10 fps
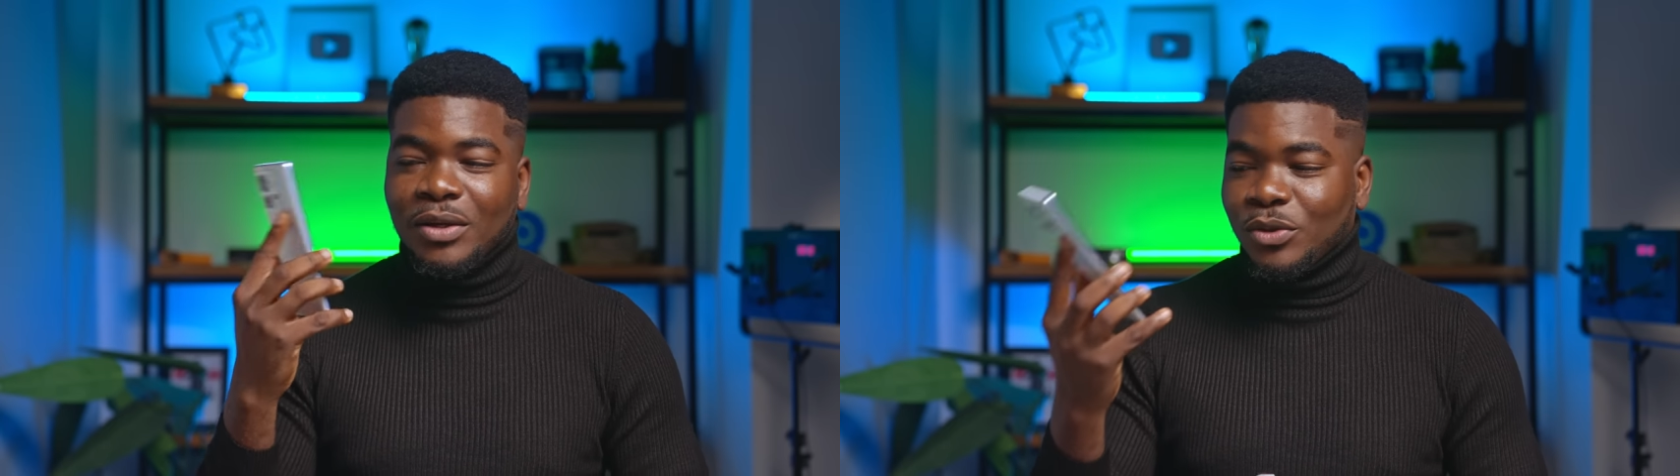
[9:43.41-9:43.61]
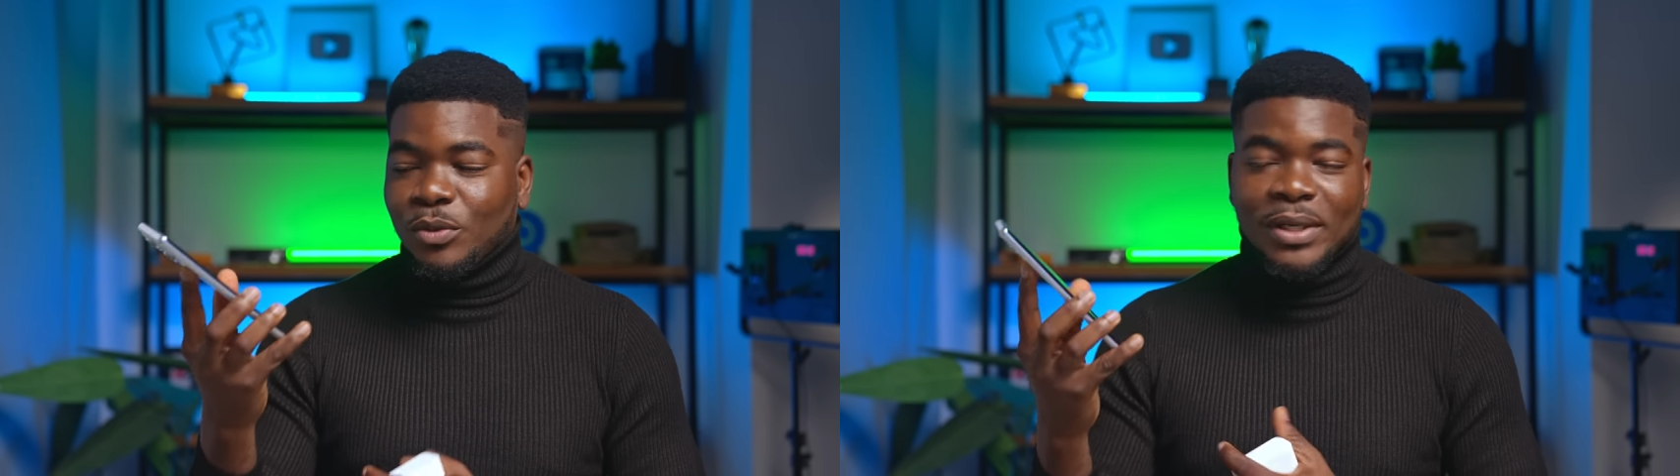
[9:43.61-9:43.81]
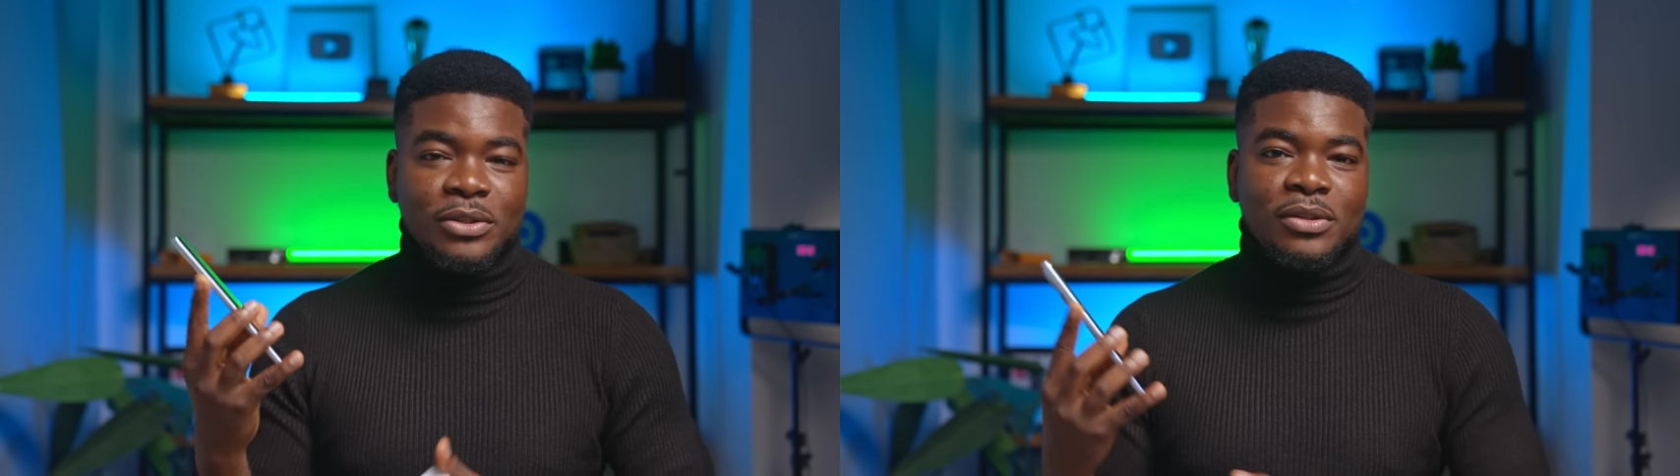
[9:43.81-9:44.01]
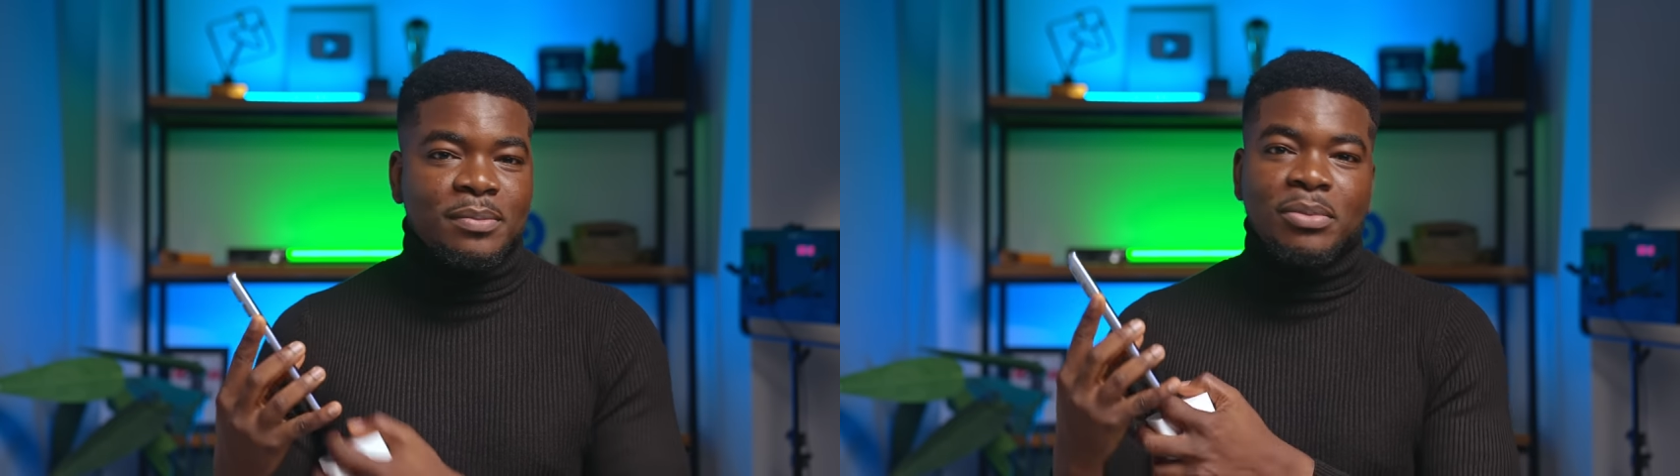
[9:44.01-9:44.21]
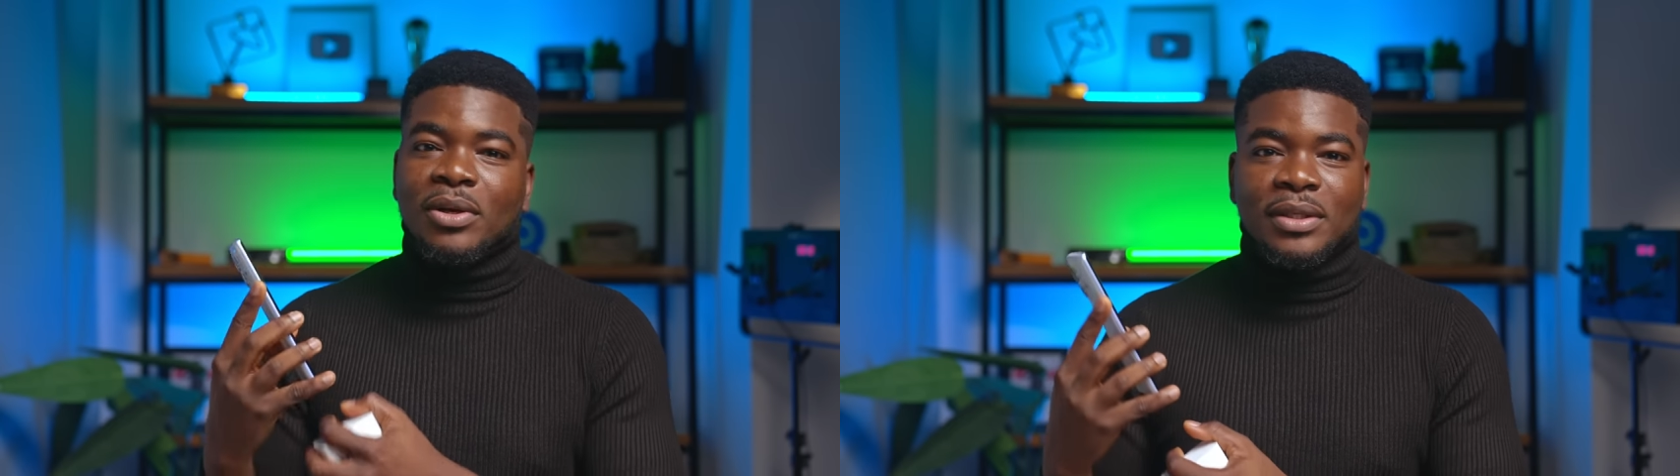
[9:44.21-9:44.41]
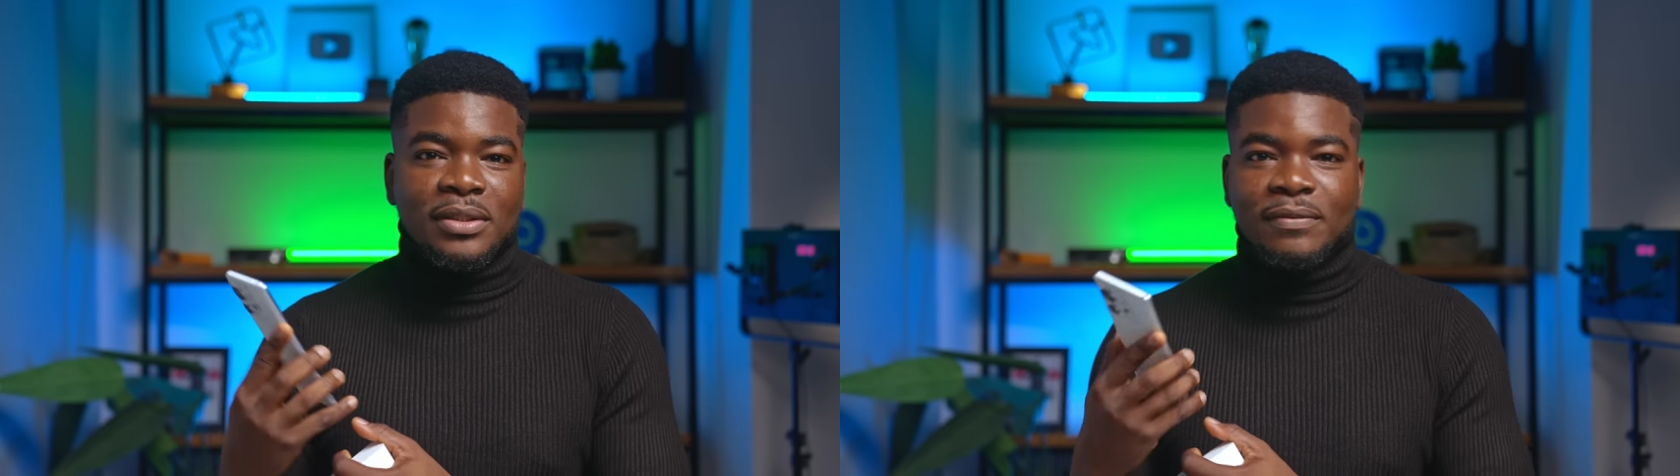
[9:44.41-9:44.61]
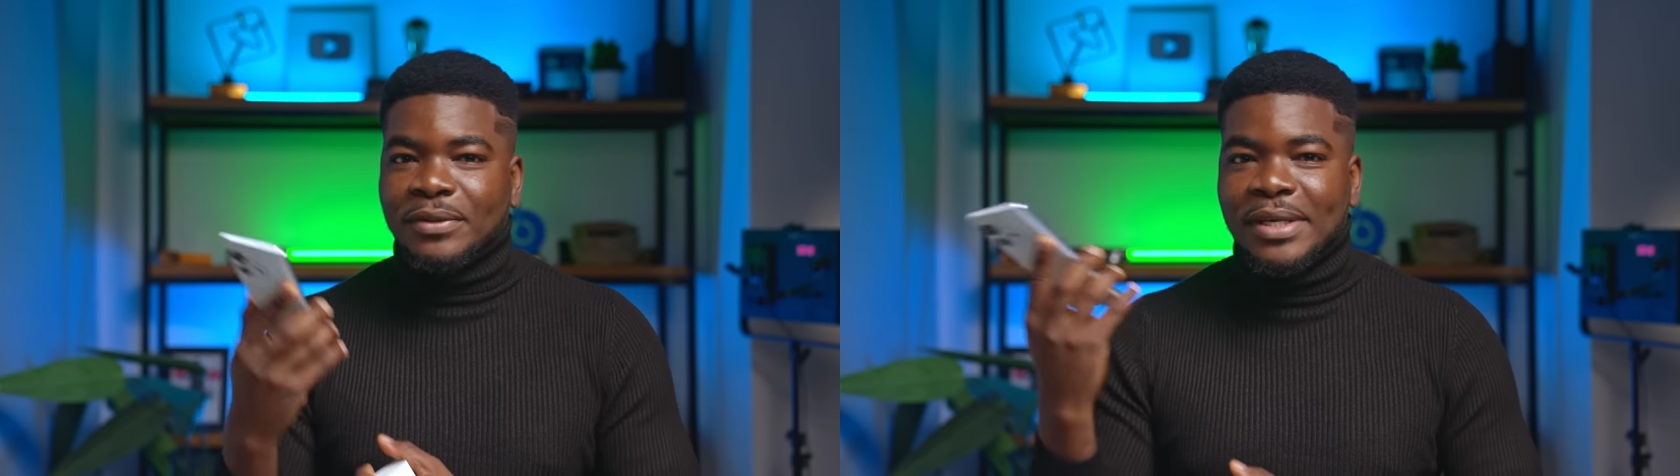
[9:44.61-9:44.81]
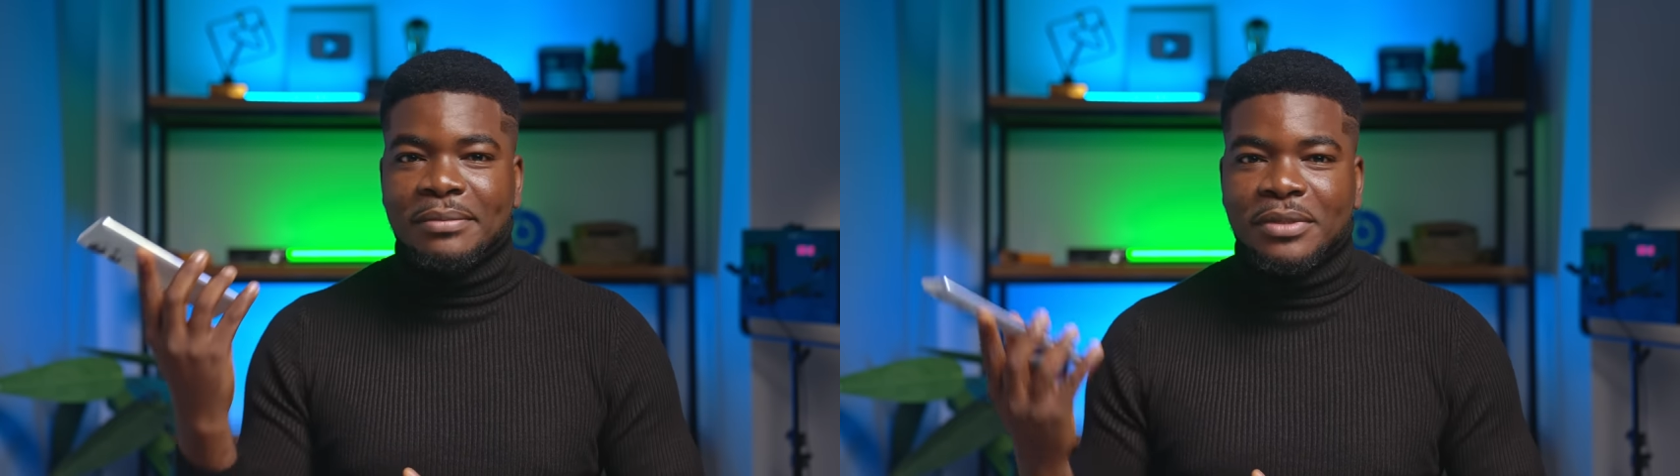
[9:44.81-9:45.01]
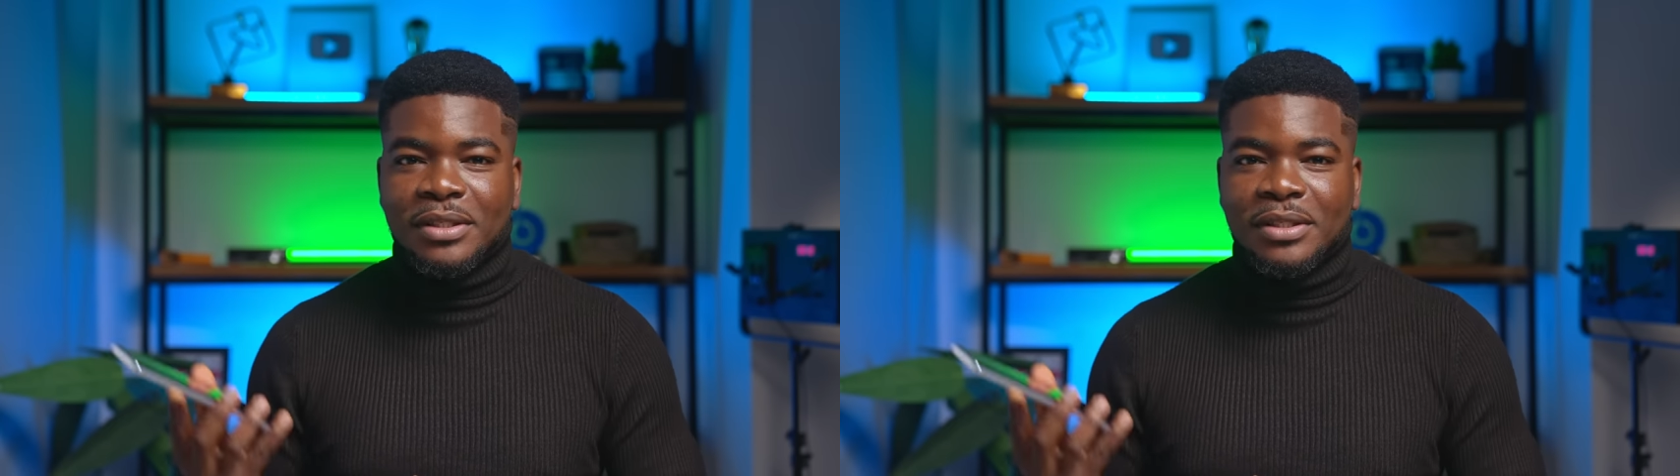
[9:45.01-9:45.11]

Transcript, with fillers: you know, by just plugging it for ten